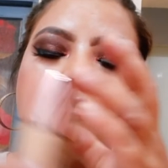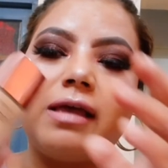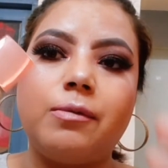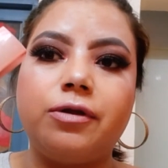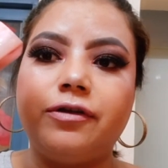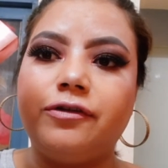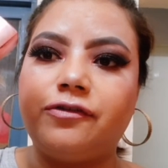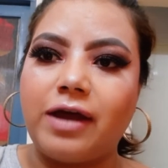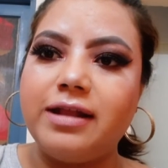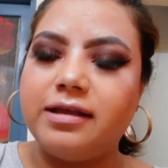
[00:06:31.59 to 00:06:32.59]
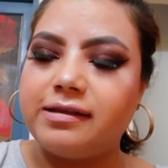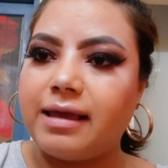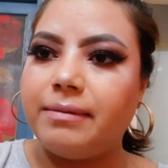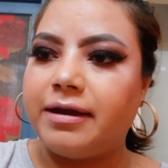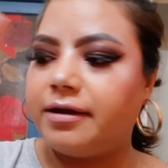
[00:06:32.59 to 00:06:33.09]
So I wanted to try this.
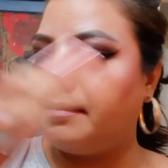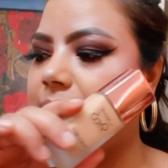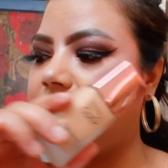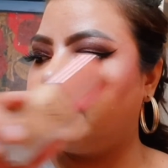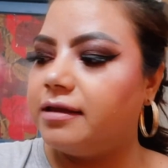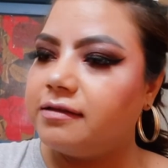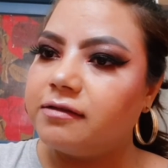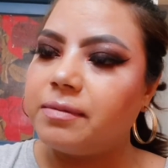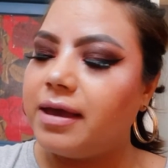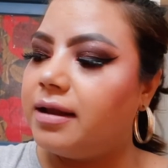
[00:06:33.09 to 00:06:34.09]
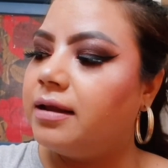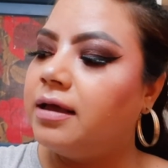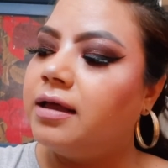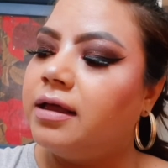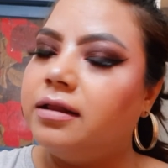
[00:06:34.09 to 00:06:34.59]
I've ended up buying this as well.
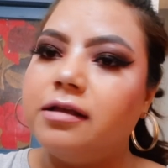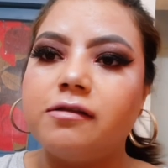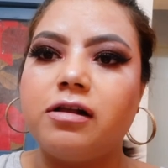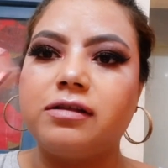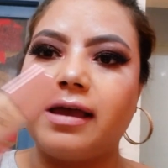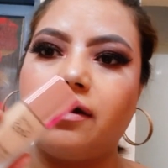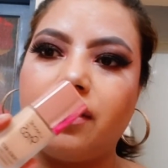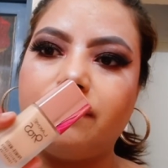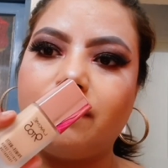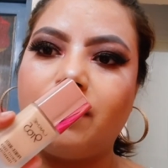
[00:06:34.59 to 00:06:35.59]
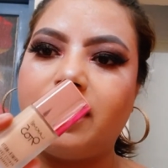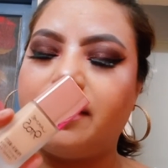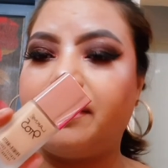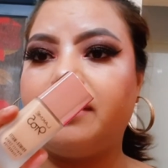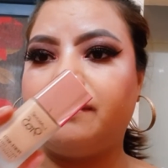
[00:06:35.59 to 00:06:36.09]
This also, I got it for
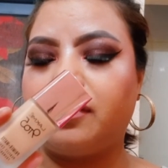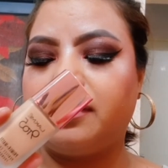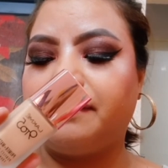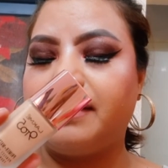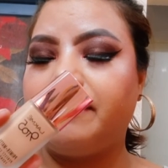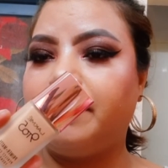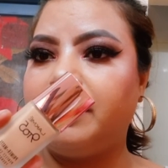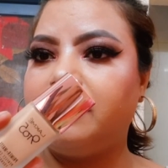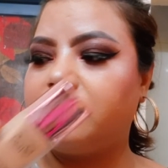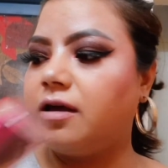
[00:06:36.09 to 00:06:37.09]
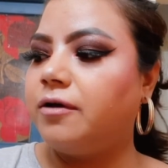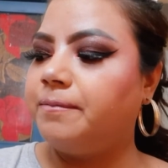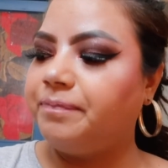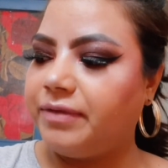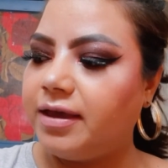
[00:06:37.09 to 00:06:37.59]
145 rupees, so
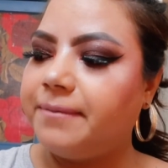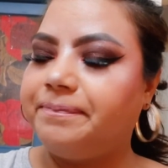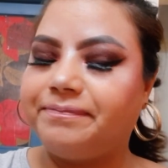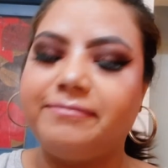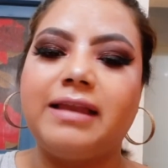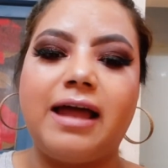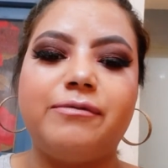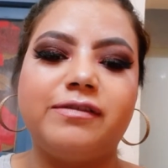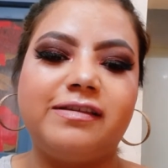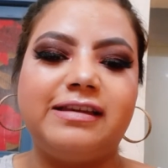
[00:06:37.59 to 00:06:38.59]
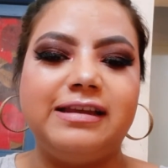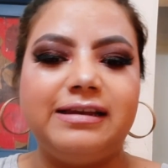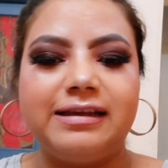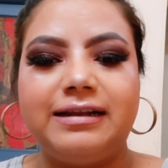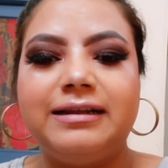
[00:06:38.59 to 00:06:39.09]
yeah, that was a steal
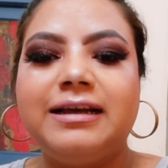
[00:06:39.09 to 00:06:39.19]
deal.